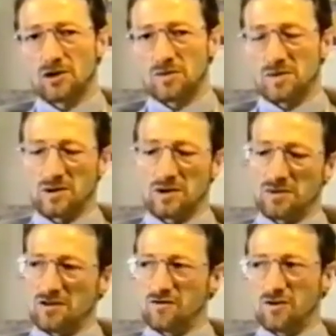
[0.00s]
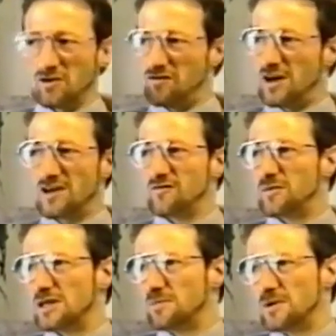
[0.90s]
Probably going to be 4 or 5
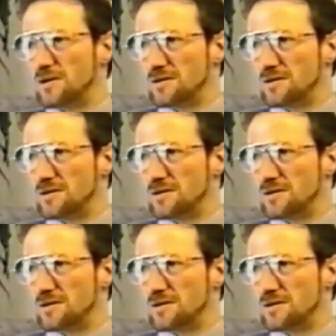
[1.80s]
people.